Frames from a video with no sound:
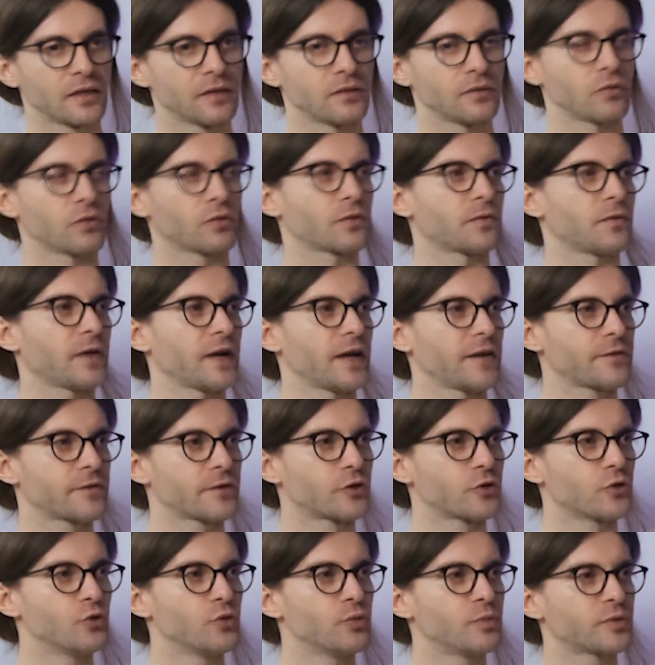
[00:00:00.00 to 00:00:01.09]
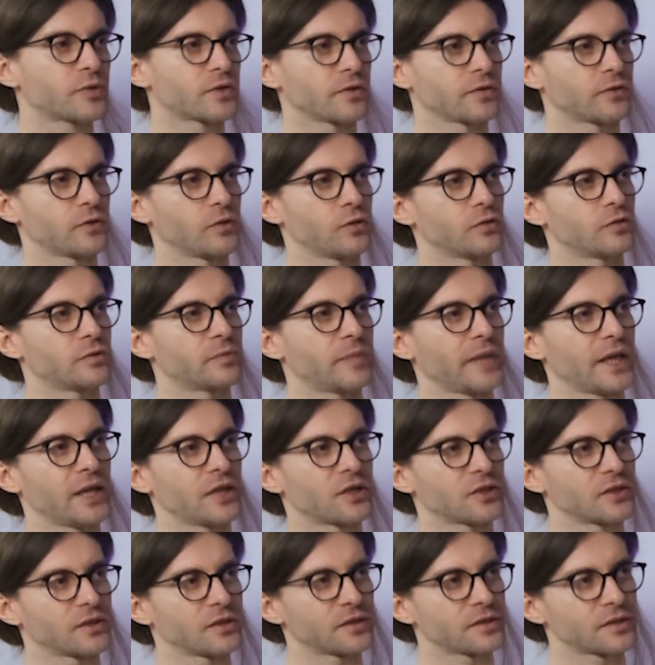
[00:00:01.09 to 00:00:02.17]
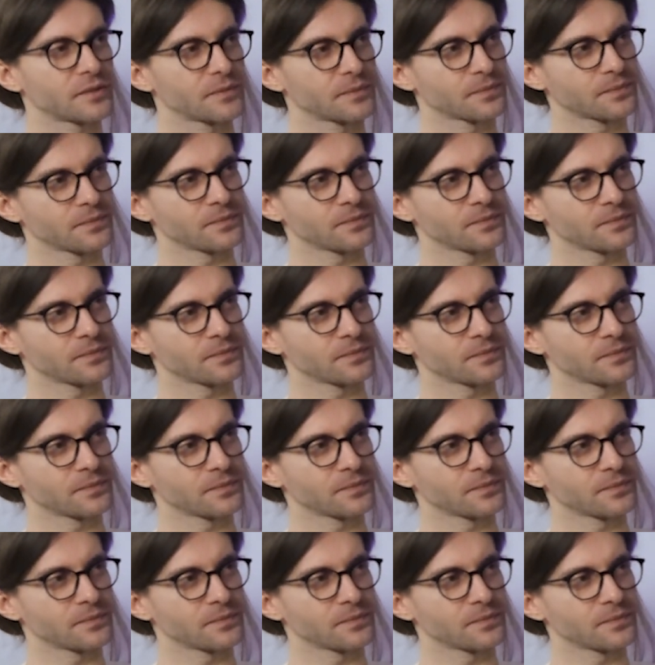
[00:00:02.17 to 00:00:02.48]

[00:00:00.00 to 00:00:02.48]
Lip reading: or 5 groups of those patients.